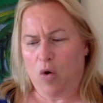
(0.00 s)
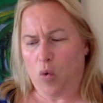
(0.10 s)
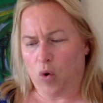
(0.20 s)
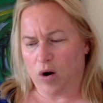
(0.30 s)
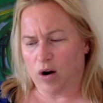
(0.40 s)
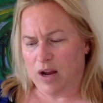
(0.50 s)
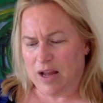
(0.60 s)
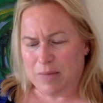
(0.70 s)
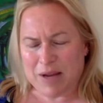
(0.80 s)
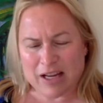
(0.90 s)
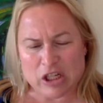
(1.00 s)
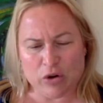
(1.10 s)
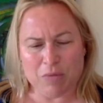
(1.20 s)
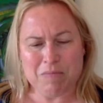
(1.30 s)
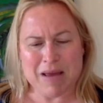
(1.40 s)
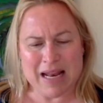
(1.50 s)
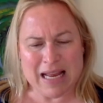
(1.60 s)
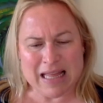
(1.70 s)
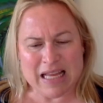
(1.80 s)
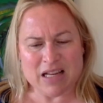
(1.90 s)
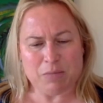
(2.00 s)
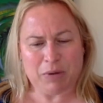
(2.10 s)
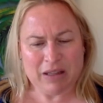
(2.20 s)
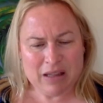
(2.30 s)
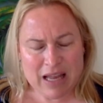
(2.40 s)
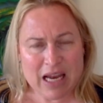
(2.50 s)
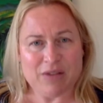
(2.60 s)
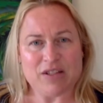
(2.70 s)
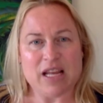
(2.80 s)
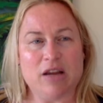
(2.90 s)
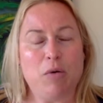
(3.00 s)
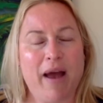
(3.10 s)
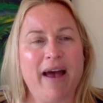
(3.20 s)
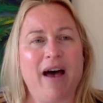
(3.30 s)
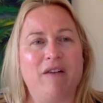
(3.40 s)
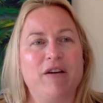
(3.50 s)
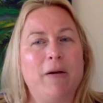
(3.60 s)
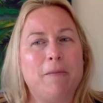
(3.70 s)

or because you're emitting these beliefs you have,